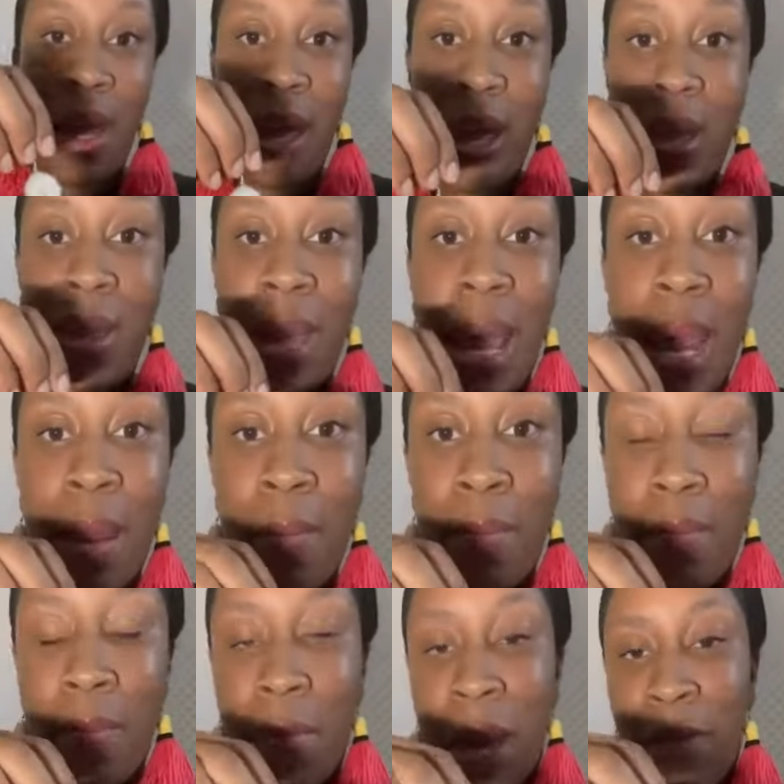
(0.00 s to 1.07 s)
And that,
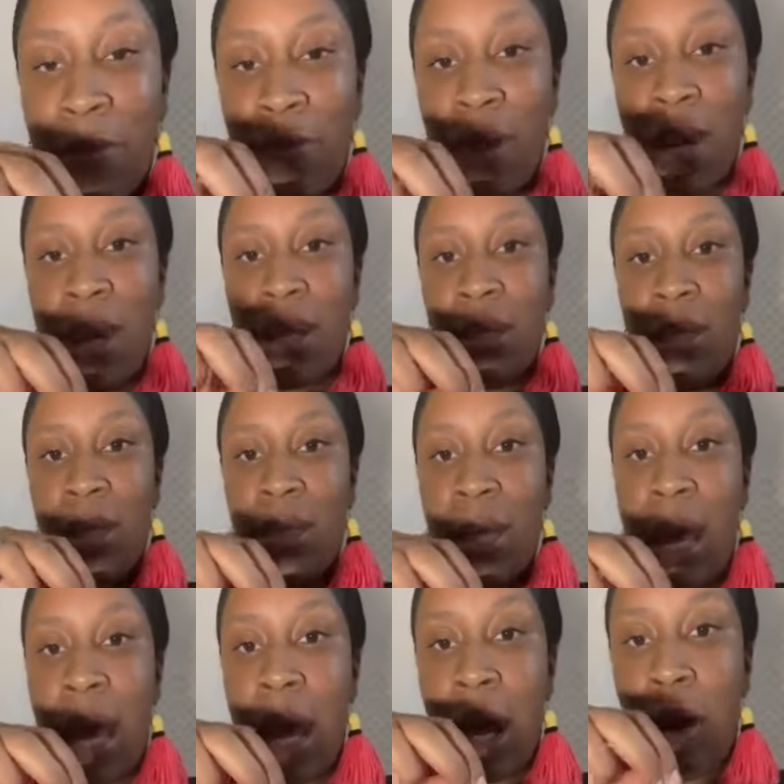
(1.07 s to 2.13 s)
my friends, is
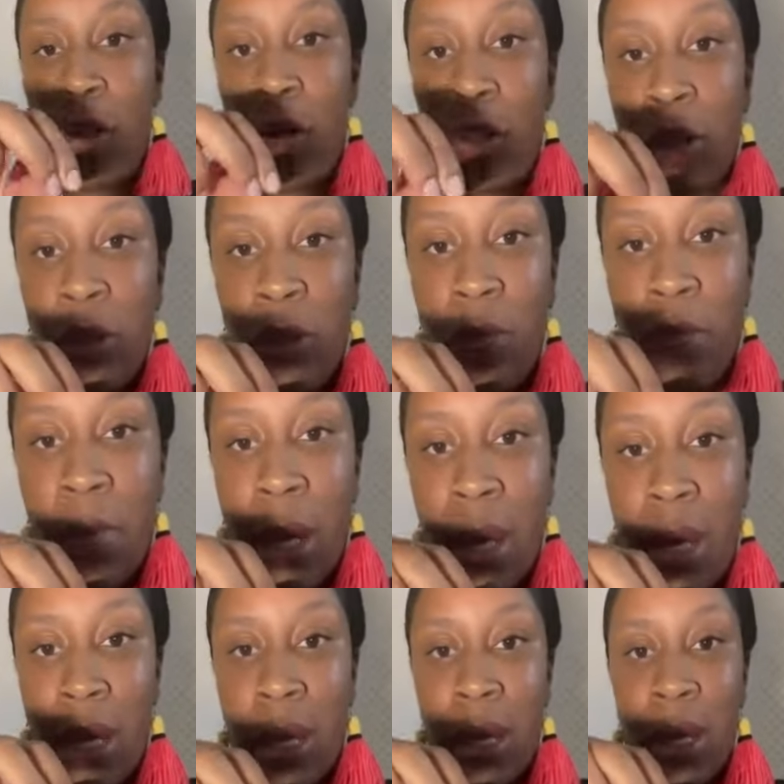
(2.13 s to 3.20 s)
how you
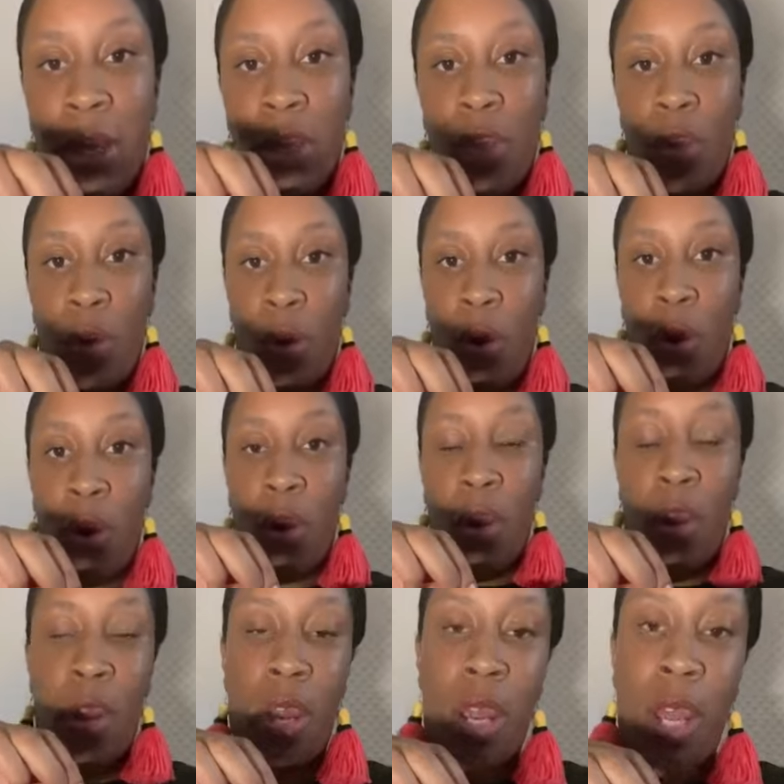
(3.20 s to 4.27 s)
make your
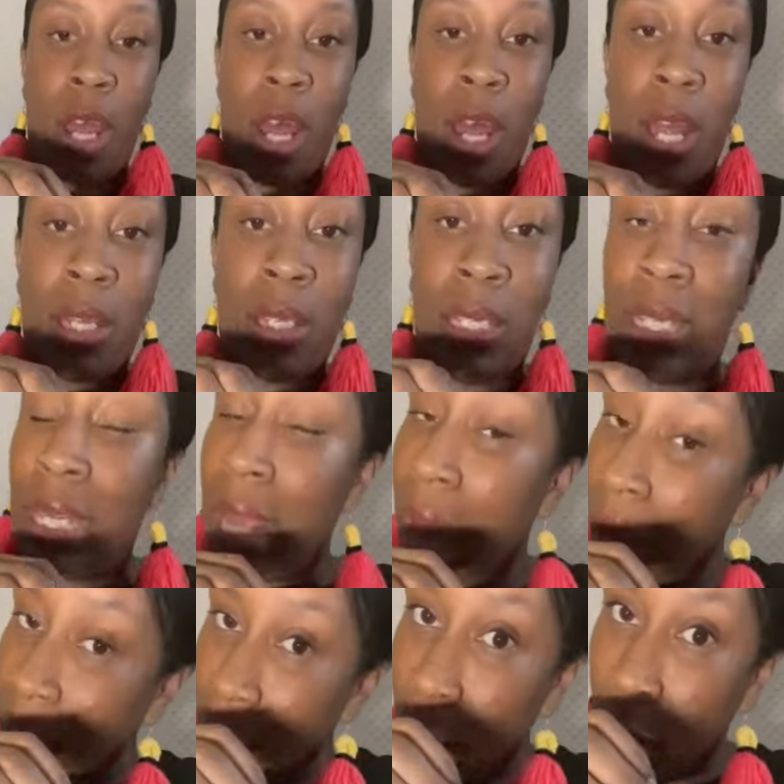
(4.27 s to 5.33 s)

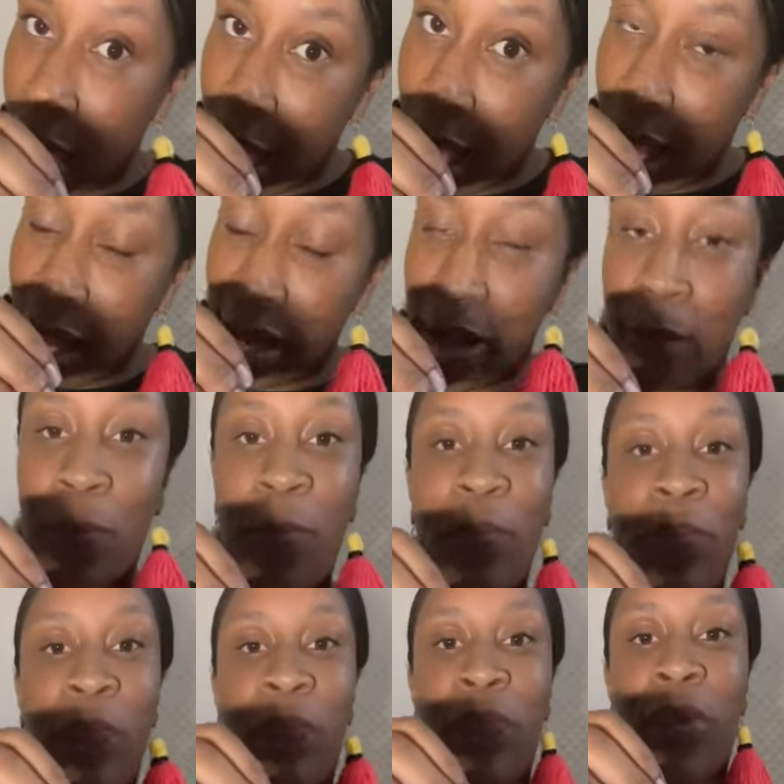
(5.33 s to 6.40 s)
DIY
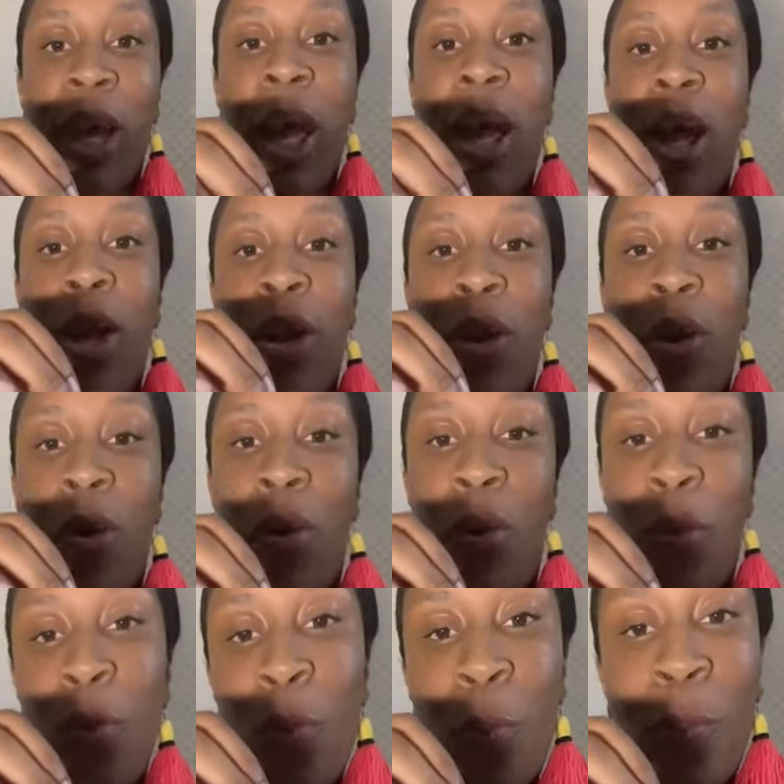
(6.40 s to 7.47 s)

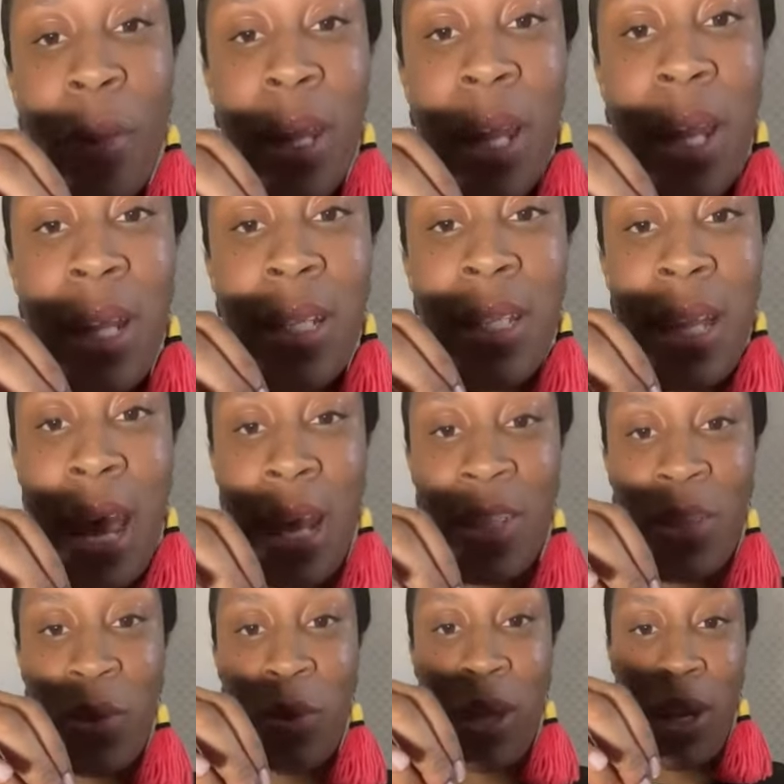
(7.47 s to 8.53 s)
loop
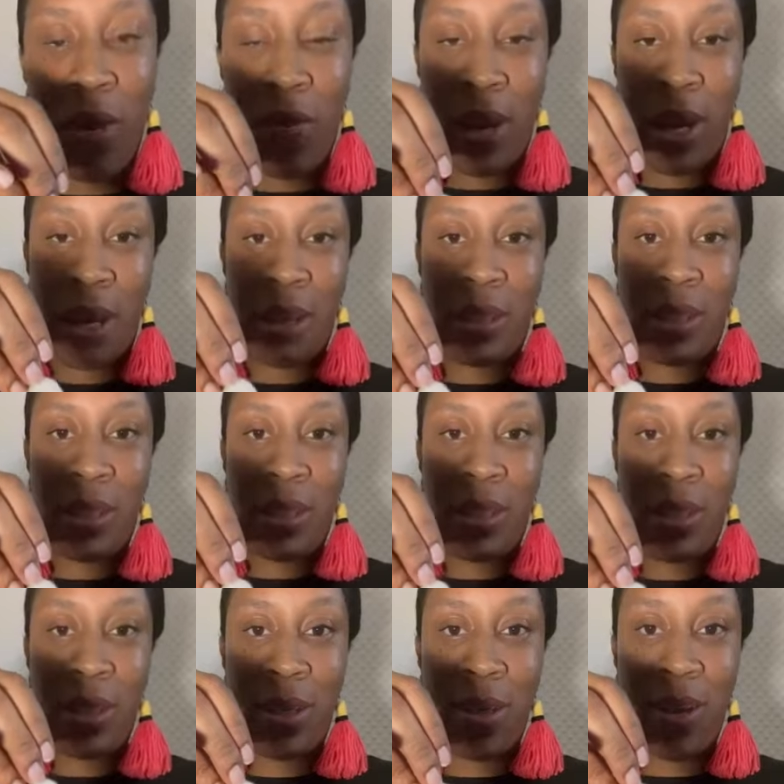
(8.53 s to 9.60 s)
tasseled earrings,
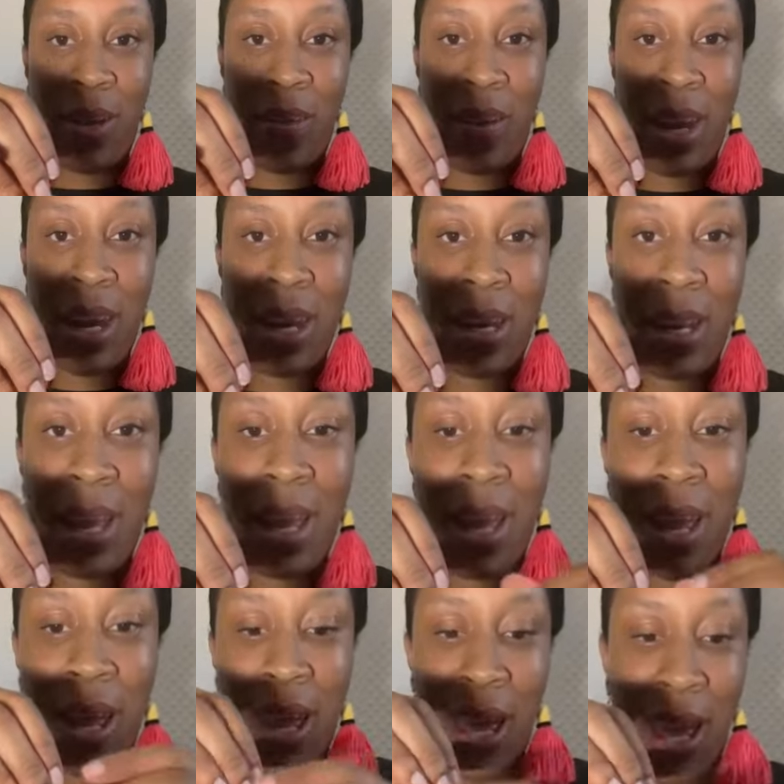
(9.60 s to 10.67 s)
all right?
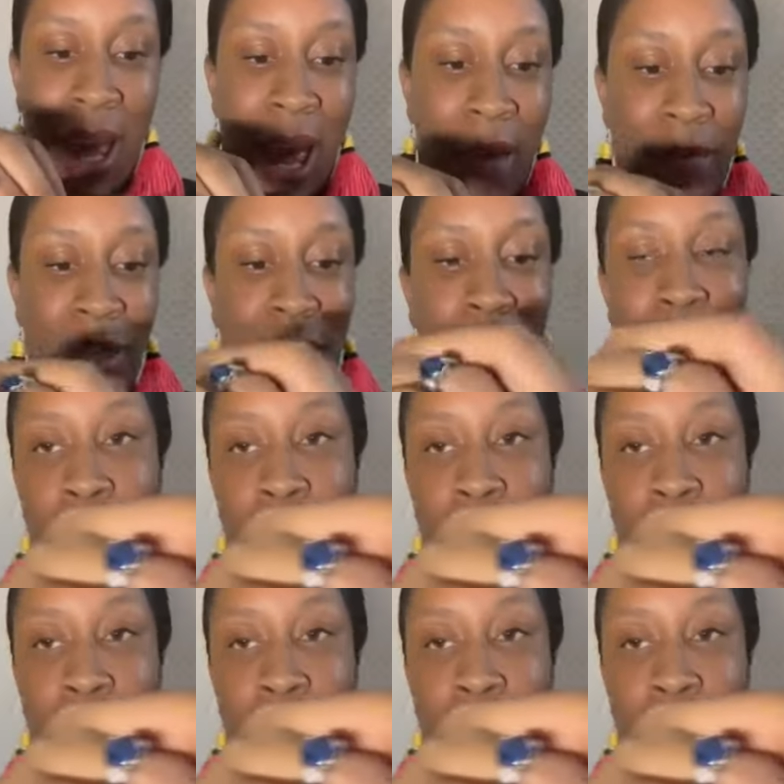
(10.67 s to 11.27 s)
I have some